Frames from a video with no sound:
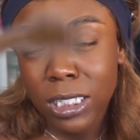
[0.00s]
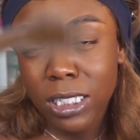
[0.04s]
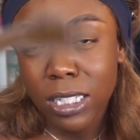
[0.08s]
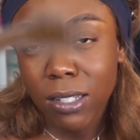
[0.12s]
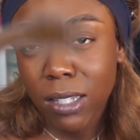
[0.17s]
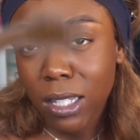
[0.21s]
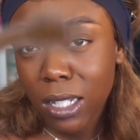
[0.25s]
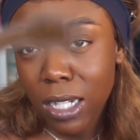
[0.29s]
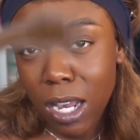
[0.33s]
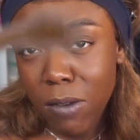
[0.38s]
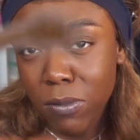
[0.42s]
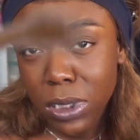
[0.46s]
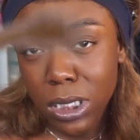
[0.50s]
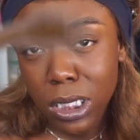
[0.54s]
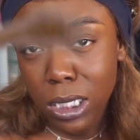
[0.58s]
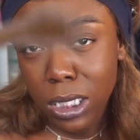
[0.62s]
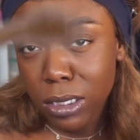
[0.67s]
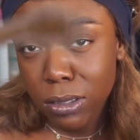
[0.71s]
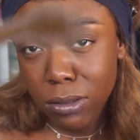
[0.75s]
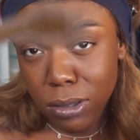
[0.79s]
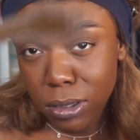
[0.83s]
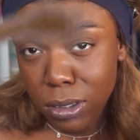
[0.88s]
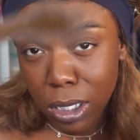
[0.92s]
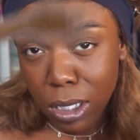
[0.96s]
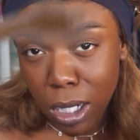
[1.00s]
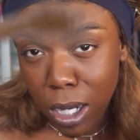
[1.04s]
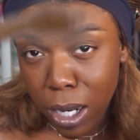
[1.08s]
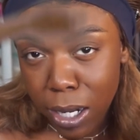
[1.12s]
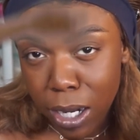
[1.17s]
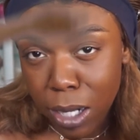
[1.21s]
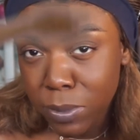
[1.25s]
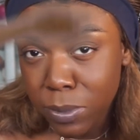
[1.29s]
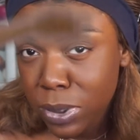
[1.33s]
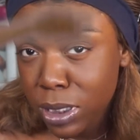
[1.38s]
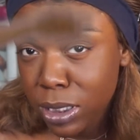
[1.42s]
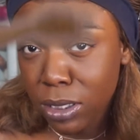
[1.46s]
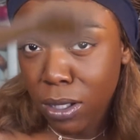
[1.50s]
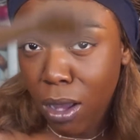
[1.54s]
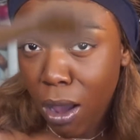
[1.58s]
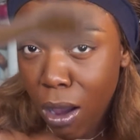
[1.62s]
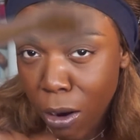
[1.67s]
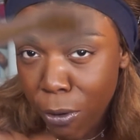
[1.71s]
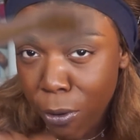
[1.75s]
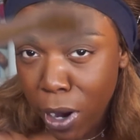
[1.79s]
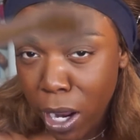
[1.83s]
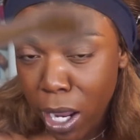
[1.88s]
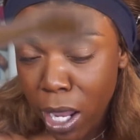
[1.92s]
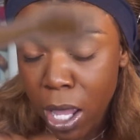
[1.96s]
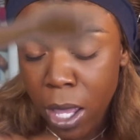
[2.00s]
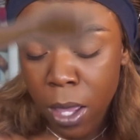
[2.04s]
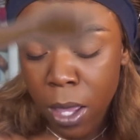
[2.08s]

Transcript: something I was interested in. I'm sorry.